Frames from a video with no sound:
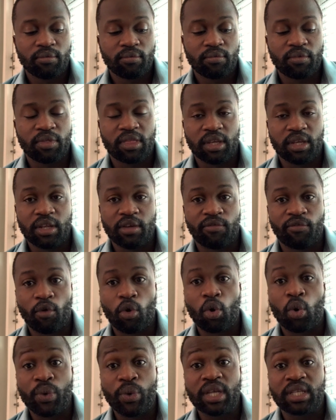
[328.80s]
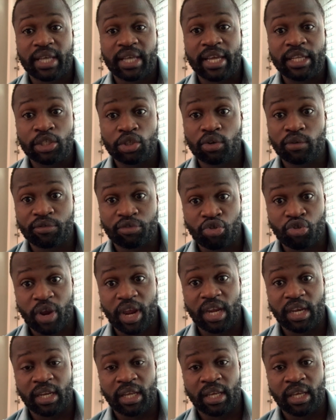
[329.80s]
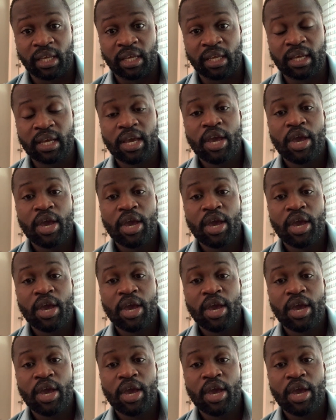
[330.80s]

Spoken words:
3-4 weeks I did of training.